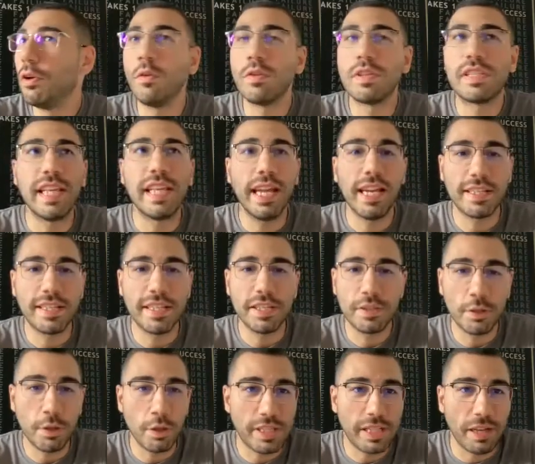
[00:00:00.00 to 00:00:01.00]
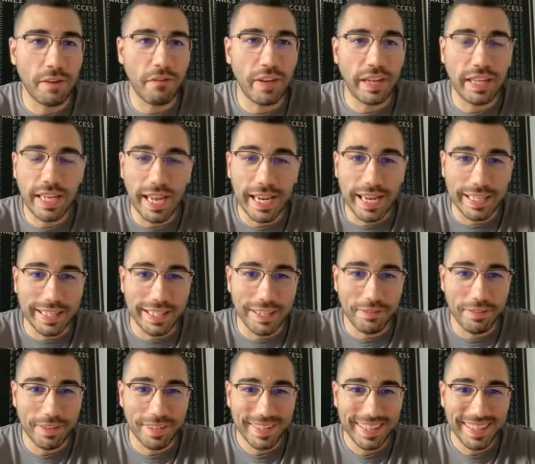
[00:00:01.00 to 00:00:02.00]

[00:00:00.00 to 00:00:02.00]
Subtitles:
sales is not something negative.